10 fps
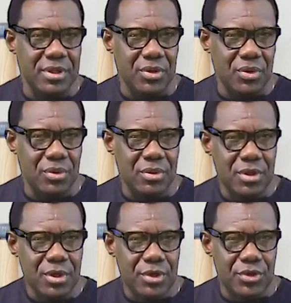you know,
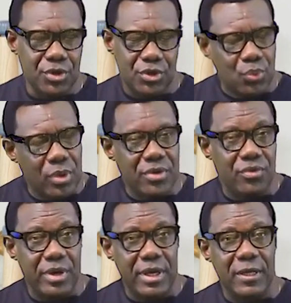just
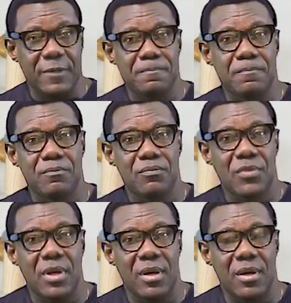wondering,
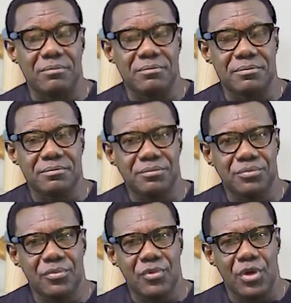you
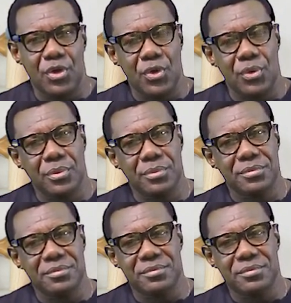know,